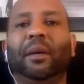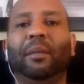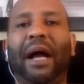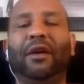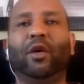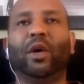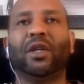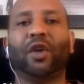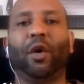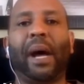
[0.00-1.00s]
by doing
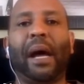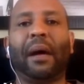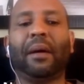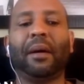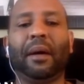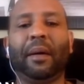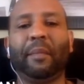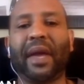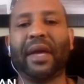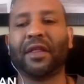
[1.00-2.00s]
so by
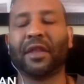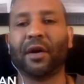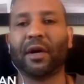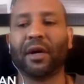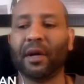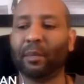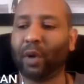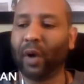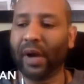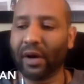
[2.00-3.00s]
making their
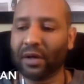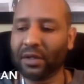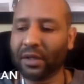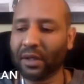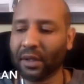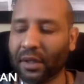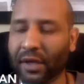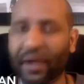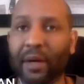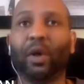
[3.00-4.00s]
employers
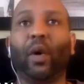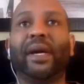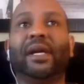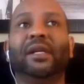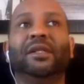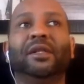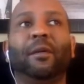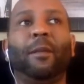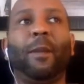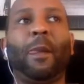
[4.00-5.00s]
their employees
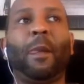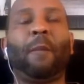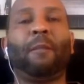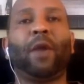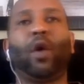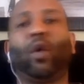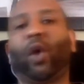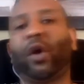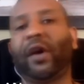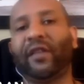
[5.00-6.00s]
go to
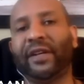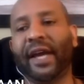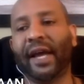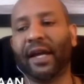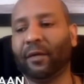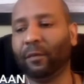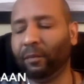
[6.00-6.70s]
work every day